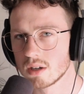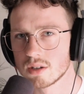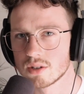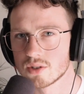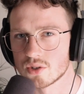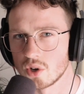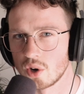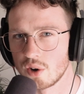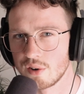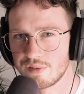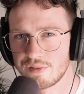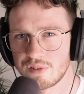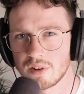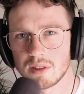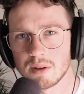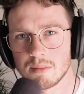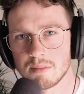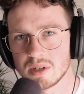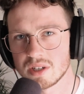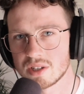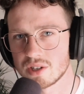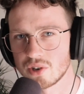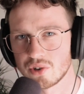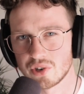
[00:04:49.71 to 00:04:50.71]
So for the
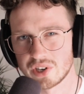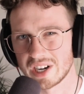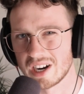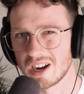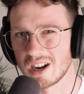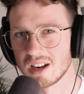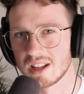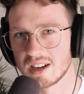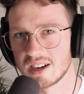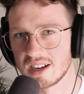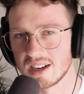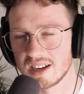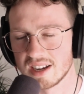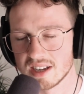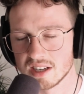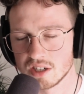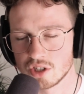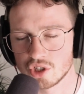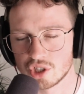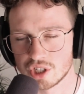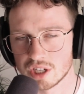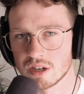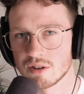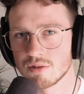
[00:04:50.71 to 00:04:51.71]
materiality
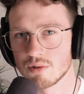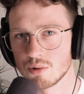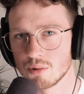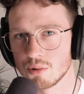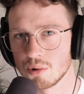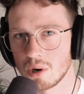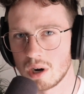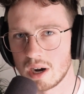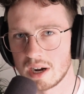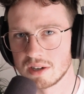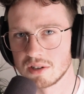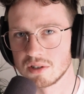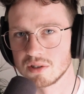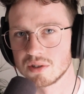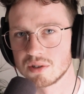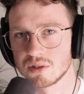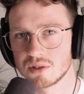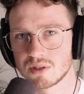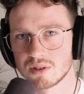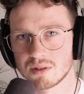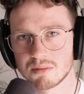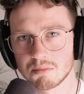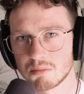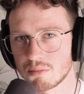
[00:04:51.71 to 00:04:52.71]
in general, I
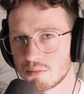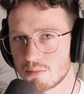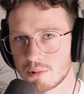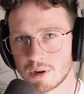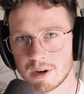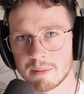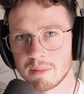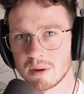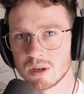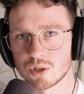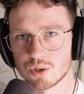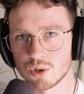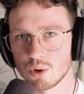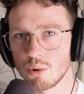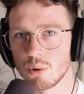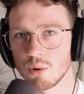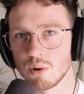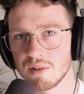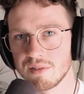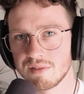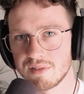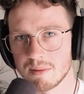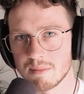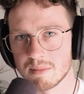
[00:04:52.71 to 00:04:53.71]
used pretty much all
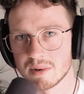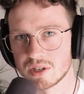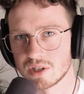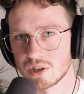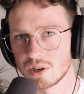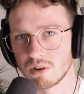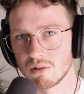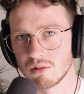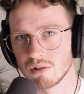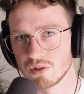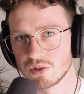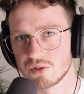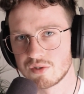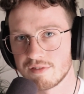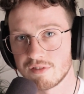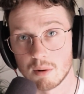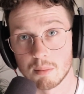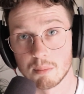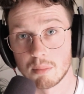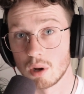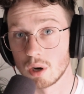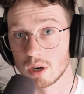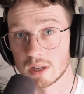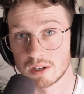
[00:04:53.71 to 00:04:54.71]
of the materials
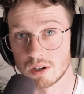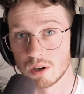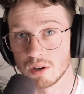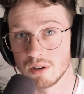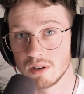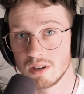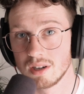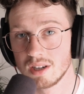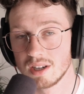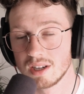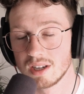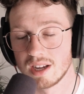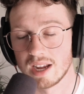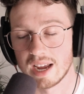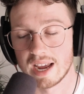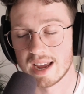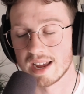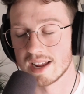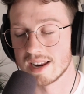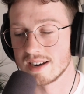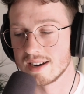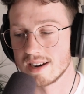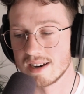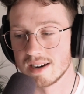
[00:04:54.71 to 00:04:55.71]
from Polygon.
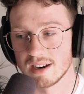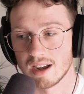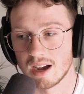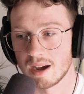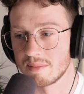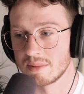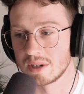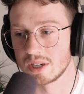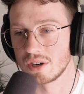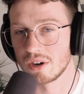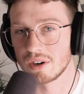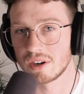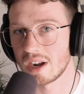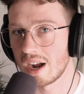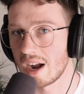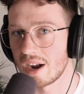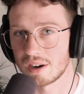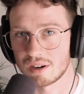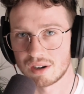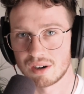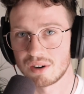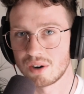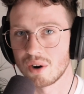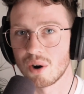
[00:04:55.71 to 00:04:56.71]
And I mean, you
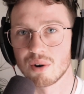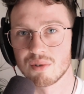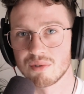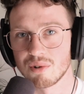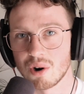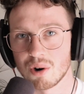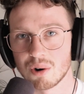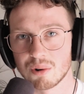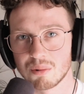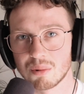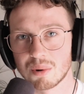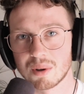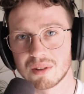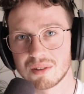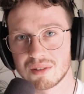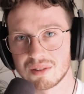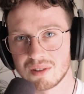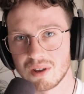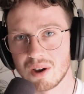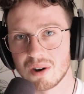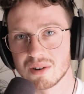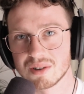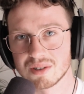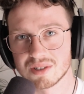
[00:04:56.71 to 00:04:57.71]
can't go wrong with
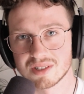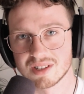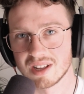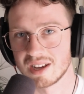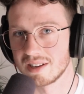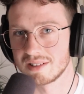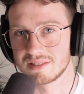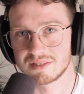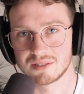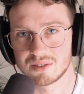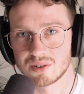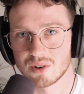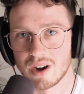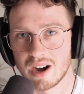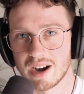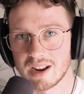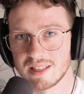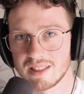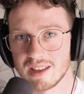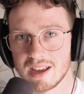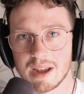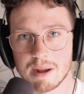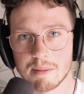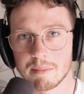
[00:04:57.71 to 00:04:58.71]
those. That's great.
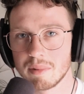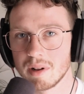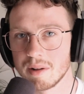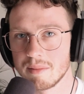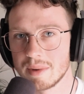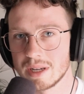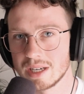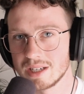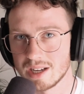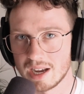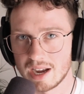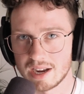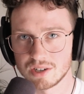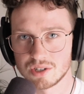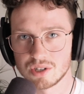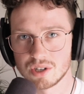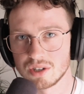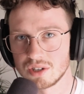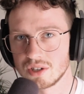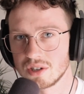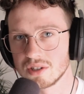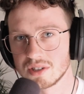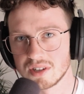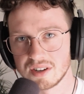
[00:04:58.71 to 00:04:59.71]
The
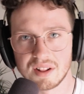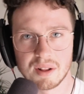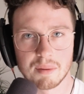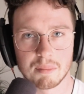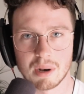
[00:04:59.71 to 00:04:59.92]
implementation using the